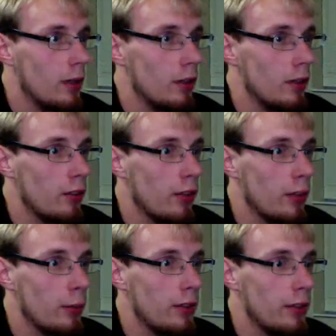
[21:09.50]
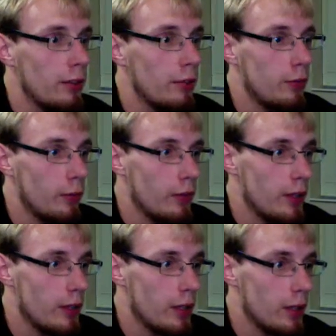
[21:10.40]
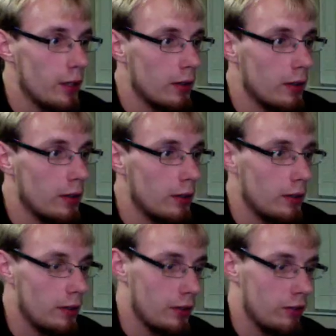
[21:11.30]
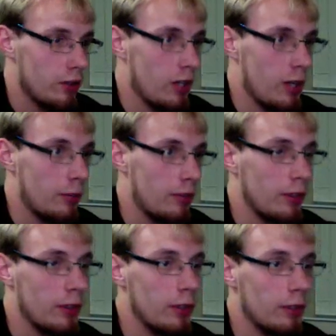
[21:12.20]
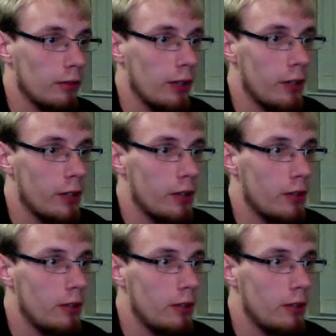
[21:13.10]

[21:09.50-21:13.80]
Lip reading: just like we did for the geometry render.